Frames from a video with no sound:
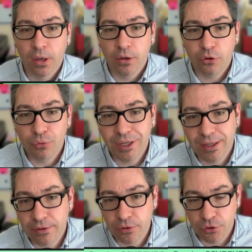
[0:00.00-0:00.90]
You
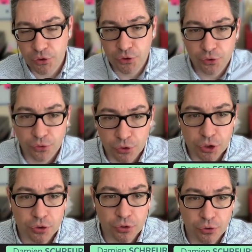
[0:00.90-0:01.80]
can
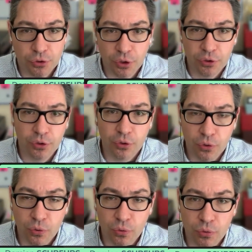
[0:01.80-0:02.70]
search the
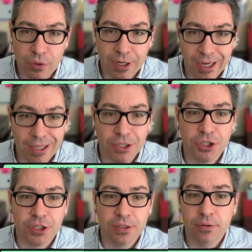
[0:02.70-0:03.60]
DuckDuckGo
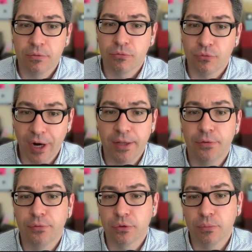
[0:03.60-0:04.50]
engine right
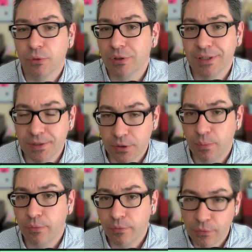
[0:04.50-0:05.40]
from the
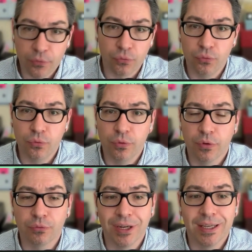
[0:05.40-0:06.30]
desktop through
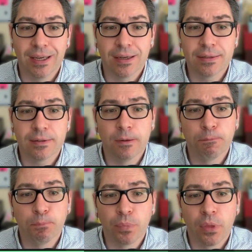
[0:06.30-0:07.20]
Raycast.
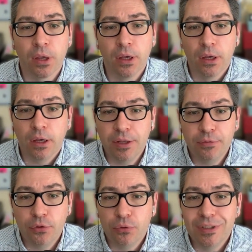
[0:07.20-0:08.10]

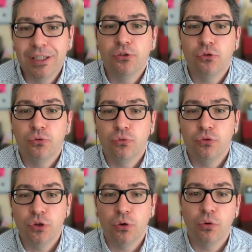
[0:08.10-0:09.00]
If you need to
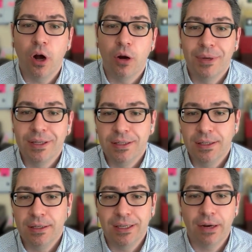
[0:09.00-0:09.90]
know how
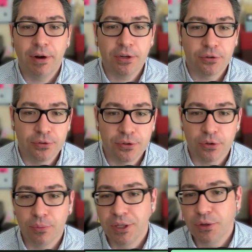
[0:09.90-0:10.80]
many characters
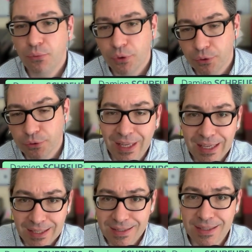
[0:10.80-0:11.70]
or many words
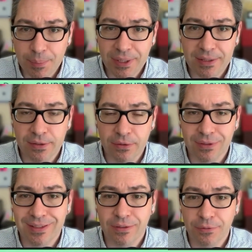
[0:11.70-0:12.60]
a snippet
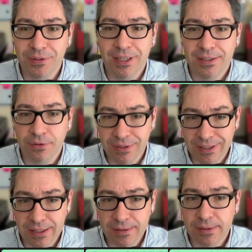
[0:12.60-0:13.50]
of text
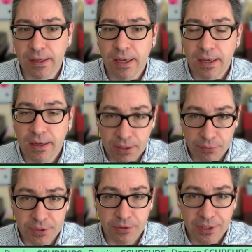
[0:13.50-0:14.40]
contains, there
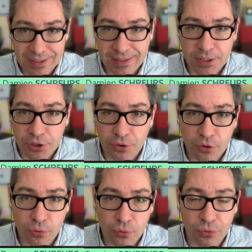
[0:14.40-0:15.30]
is an extension
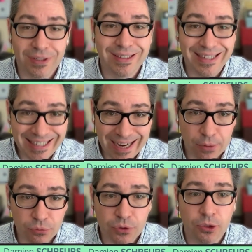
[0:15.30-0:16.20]
called
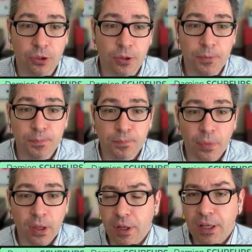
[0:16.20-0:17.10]
Count.
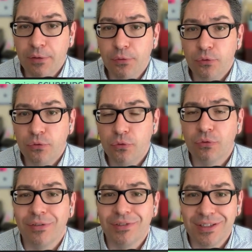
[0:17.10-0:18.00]
If you do
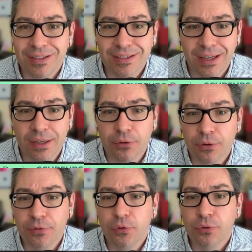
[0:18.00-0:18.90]
graphic design or
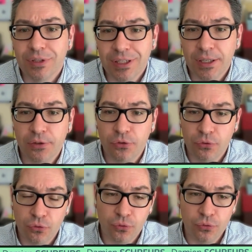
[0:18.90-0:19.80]
if you need
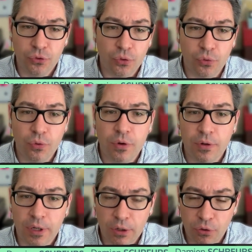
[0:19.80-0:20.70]
to know
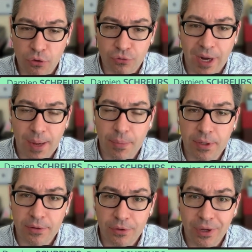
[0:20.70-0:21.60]
or grab
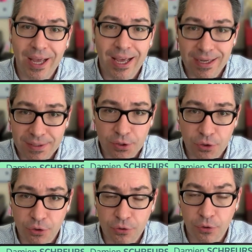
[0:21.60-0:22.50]
the hex
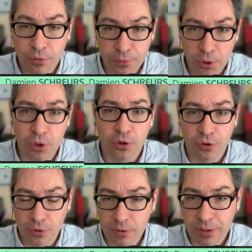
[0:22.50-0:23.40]
code of a
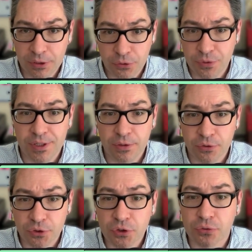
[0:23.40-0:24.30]
color that you see on
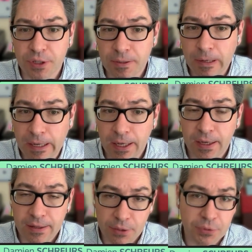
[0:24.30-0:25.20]
the screen,
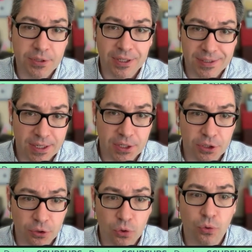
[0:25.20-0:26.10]
there is an
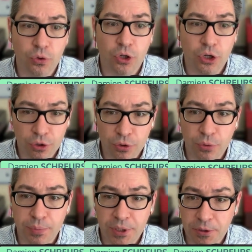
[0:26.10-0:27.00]
extension called Color
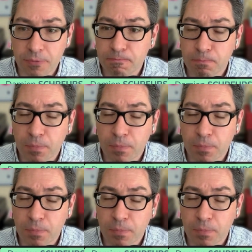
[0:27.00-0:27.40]
Picker.